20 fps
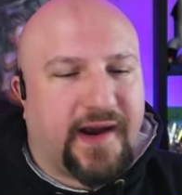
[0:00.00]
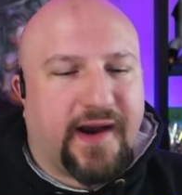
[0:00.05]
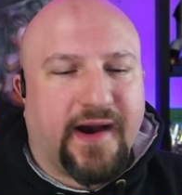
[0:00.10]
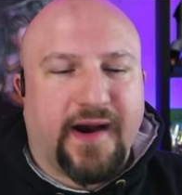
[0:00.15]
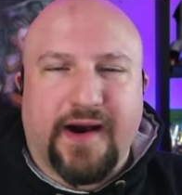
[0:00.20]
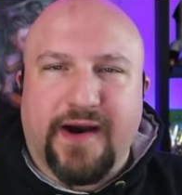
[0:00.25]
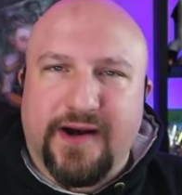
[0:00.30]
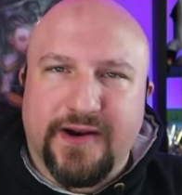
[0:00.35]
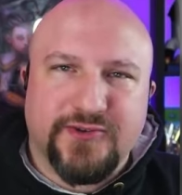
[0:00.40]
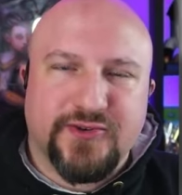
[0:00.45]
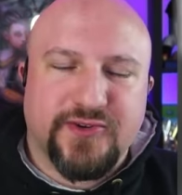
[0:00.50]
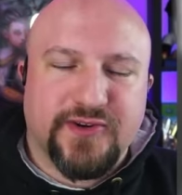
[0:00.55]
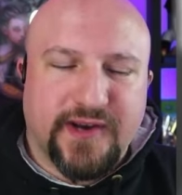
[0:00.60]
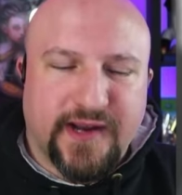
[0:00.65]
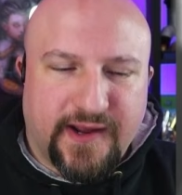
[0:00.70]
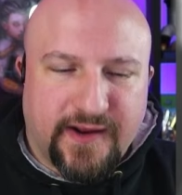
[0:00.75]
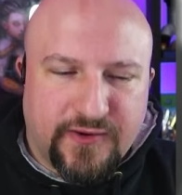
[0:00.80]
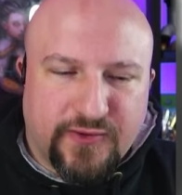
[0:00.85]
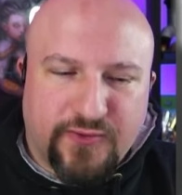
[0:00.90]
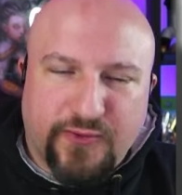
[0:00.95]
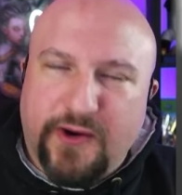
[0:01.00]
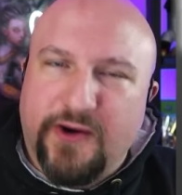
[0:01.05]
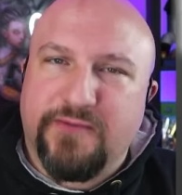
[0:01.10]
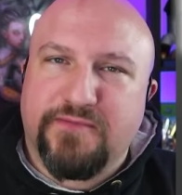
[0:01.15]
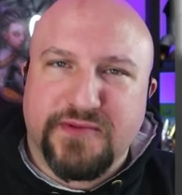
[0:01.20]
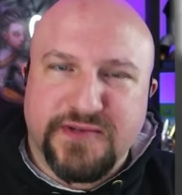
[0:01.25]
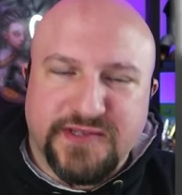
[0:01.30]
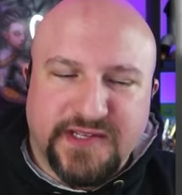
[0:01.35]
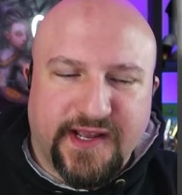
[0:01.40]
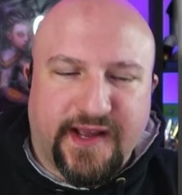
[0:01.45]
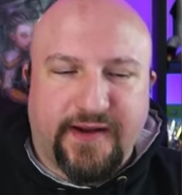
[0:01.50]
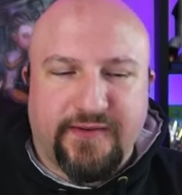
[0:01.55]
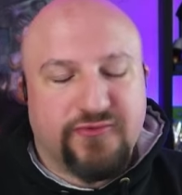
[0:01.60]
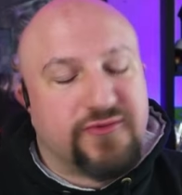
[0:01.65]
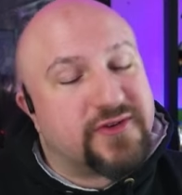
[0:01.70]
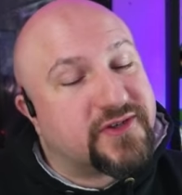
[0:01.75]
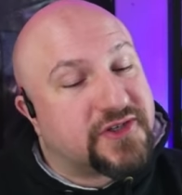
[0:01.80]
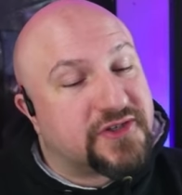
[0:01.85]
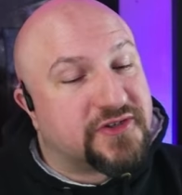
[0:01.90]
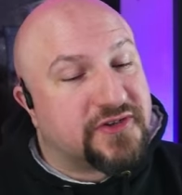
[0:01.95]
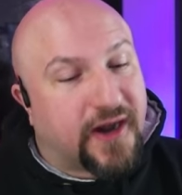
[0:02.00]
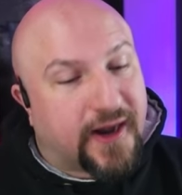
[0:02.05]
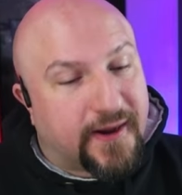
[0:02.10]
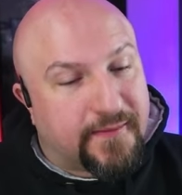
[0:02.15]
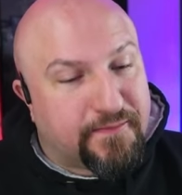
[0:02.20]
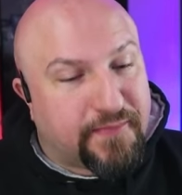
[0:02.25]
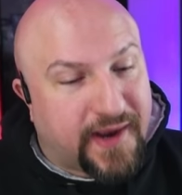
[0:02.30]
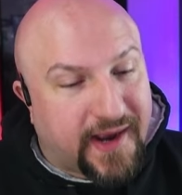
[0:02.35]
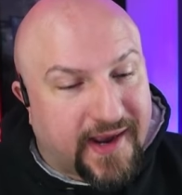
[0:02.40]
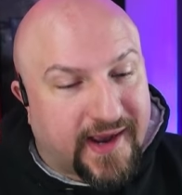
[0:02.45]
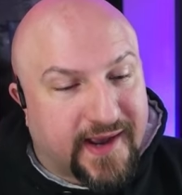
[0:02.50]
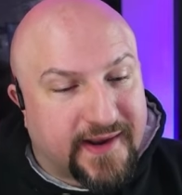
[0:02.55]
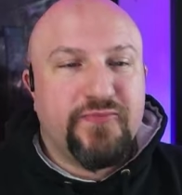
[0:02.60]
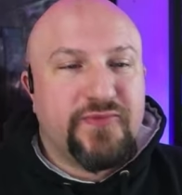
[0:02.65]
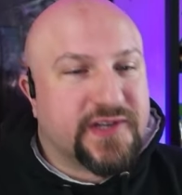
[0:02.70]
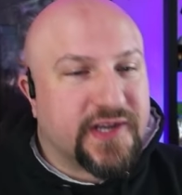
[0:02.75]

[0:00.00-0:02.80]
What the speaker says: 112%, which is not bad.